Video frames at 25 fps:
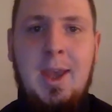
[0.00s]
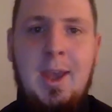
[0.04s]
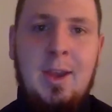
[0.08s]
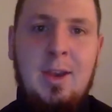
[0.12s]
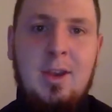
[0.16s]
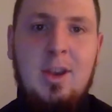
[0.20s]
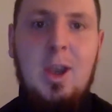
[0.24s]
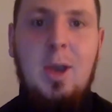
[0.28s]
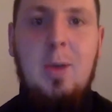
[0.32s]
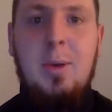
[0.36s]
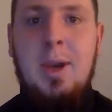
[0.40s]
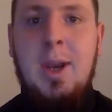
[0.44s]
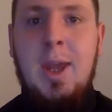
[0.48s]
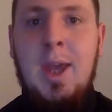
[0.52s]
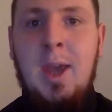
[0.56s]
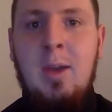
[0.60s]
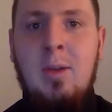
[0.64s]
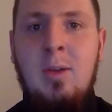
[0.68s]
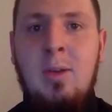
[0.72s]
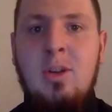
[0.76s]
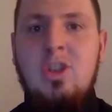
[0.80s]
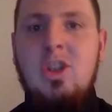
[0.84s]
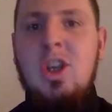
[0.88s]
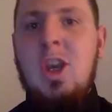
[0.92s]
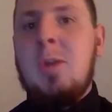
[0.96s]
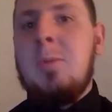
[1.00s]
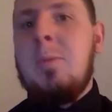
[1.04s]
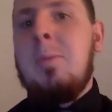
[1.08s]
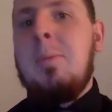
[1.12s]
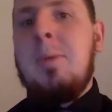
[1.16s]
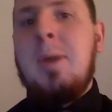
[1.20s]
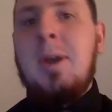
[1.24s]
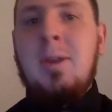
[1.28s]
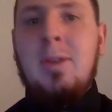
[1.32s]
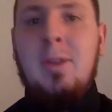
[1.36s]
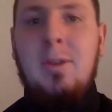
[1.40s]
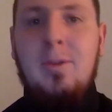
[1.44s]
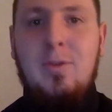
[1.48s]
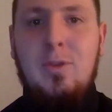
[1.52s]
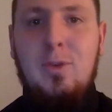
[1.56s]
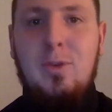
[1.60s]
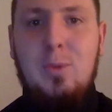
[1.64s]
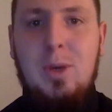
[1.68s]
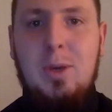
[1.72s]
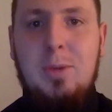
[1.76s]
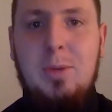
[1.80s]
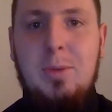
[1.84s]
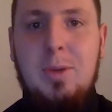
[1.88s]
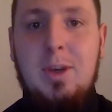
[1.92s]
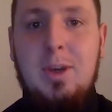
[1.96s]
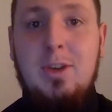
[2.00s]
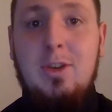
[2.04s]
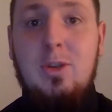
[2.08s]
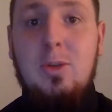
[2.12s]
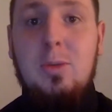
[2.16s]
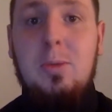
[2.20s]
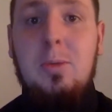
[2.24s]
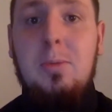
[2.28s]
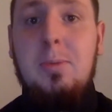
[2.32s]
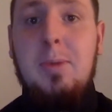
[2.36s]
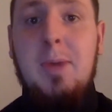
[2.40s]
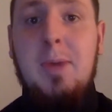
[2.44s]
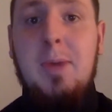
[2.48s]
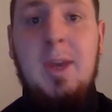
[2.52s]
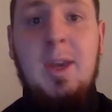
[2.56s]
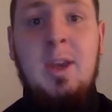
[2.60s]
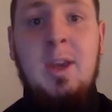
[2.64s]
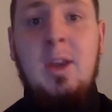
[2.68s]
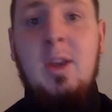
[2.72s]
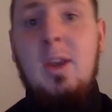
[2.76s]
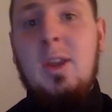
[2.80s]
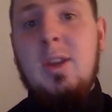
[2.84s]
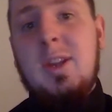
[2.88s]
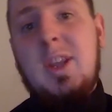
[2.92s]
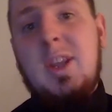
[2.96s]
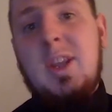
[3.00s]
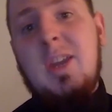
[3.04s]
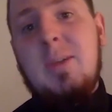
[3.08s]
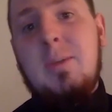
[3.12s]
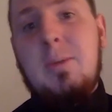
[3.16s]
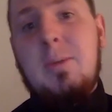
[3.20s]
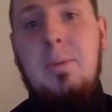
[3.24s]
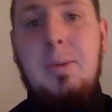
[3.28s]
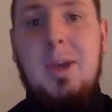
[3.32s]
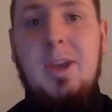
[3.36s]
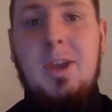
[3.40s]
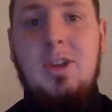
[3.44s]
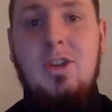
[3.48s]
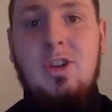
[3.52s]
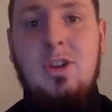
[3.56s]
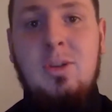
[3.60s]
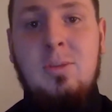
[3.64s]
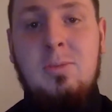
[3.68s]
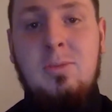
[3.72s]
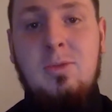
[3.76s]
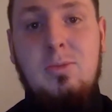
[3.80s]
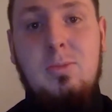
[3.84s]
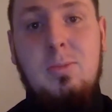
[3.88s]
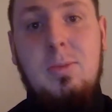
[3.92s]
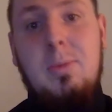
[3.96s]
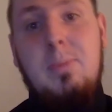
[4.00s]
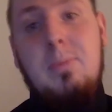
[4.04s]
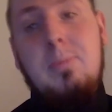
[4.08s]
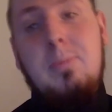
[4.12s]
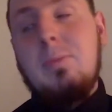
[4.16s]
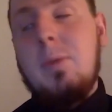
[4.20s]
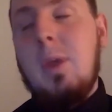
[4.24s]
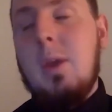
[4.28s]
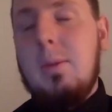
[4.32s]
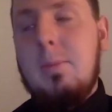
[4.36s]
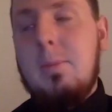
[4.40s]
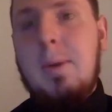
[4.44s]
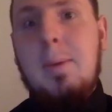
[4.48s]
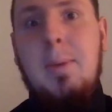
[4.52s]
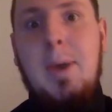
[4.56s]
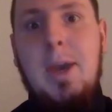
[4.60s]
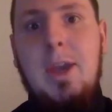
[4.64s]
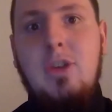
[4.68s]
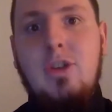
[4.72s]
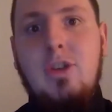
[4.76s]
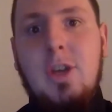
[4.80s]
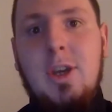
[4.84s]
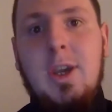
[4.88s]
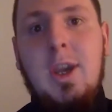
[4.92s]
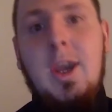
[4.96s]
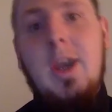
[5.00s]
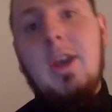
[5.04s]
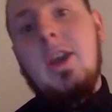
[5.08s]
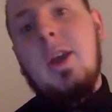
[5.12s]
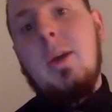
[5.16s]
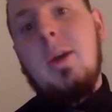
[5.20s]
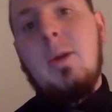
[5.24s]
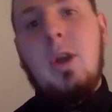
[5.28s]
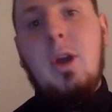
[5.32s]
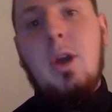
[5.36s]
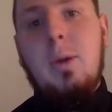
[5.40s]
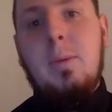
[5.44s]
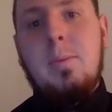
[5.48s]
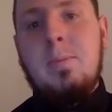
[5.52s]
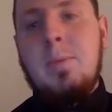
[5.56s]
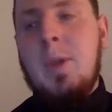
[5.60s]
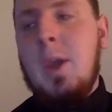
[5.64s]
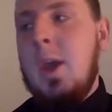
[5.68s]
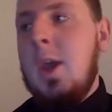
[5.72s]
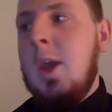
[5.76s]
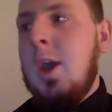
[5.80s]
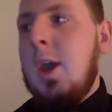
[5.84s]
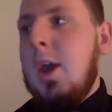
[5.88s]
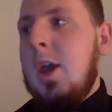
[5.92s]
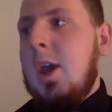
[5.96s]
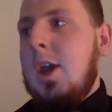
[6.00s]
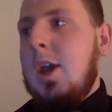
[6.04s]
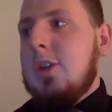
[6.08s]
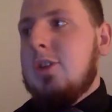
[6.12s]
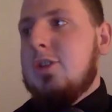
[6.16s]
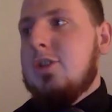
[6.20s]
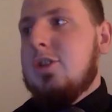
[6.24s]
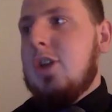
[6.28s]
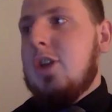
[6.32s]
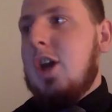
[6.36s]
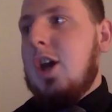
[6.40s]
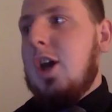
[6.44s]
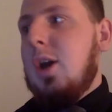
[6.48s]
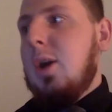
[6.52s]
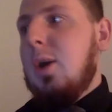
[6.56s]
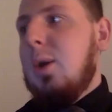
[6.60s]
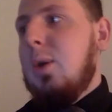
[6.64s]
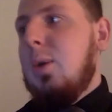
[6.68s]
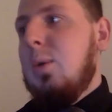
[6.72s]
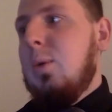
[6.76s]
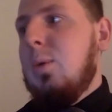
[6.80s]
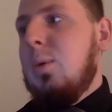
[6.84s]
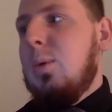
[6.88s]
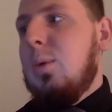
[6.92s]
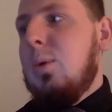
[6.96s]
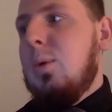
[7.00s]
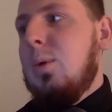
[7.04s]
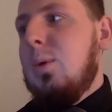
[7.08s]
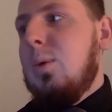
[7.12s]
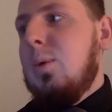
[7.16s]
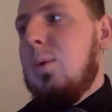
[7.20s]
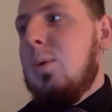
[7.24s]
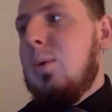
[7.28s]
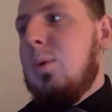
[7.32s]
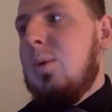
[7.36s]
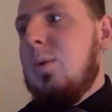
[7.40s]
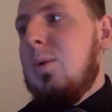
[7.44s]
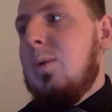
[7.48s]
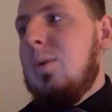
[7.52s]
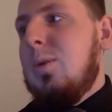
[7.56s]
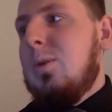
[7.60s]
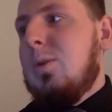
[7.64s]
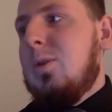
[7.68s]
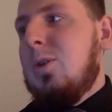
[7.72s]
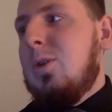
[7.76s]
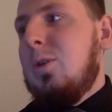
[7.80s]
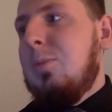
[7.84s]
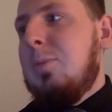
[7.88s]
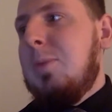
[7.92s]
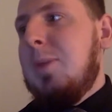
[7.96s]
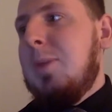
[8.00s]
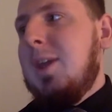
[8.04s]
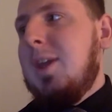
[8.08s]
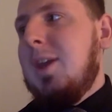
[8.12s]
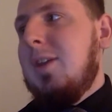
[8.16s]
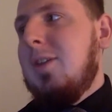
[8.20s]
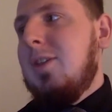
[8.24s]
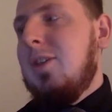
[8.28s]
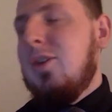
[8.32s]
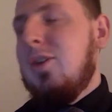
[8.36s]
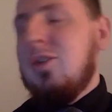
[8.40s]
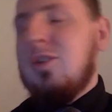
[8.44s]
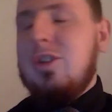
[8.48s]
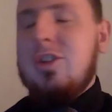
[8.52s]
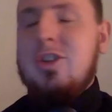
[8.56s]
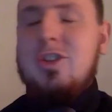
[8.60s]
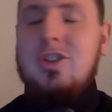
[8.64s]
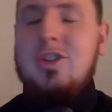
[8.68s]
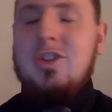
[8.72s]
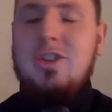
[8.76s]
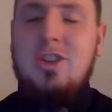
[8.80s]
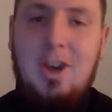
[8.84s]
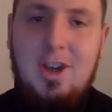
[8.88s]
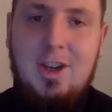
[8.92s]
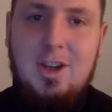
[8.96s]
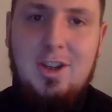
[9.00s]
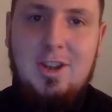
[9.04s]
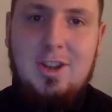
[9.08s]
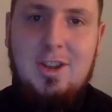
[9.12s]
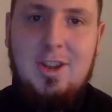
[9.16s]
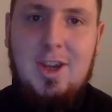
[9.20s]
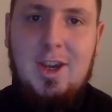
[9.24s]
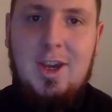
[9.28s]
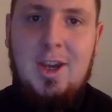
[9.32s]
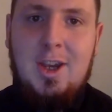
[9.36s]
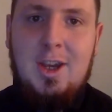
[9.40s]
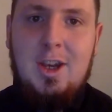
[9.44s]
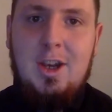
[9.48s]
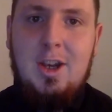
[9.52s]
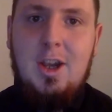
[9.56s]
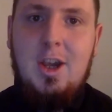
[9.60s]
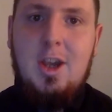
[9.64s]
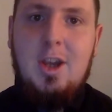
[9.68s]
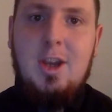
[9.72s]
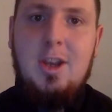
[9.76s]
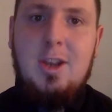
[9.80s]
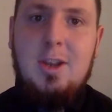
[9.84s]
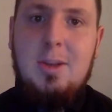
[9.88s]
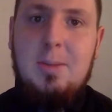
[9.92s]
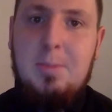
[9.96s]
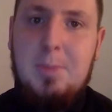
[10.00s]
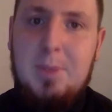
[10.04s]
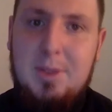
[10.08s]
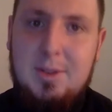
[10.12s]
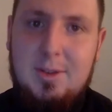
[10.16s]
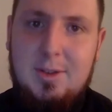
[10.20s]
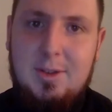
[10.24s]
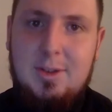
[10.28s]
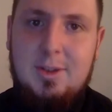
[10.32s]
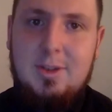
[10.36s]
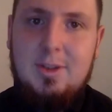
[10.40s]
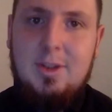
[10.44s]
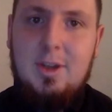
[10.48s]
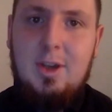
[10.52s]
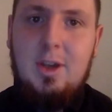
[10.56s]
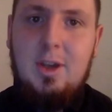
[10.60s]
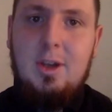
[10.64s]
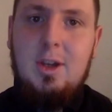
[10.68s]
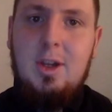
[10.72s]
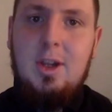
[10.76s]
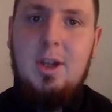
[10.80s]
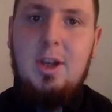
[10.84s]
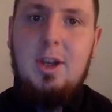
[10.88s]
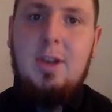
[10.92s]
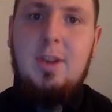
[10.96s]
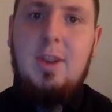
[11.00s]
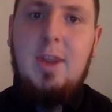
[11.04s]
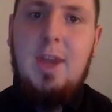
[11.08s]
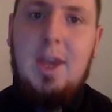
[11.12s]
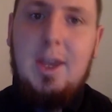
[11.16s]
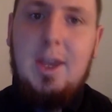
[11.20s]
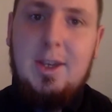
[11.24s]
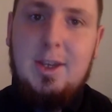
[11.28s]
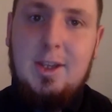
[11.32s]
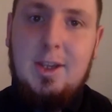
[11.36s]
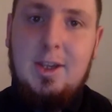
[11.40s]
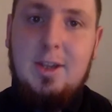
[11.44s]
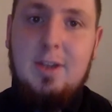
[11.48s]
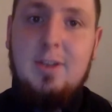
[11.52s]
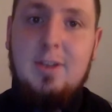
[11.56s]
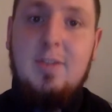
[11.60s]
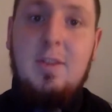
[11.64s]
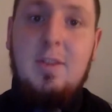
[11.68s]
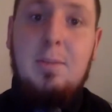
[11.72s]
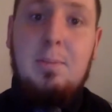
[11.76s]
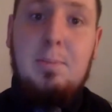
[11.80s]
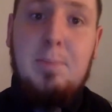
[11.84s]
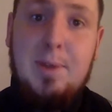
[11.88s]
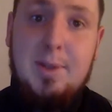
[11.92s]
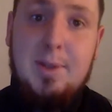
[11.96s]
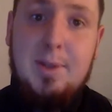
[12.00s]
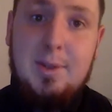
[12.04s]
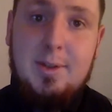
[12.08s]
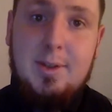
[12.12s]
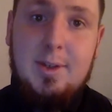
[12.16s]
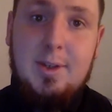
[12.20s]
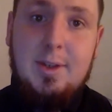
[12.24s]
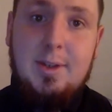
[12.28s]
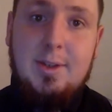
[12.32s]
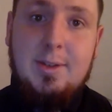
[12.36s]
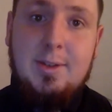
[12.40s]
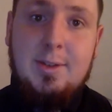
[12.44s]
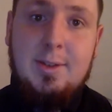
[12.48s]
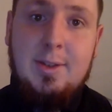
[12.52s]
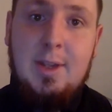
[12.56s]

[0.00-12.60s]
going out, shutting my mouth off for 20 minutes, coming back, taking my paycheck, and going home. So to be on the other side of that, learning the business side, learning the etiquettes of the business,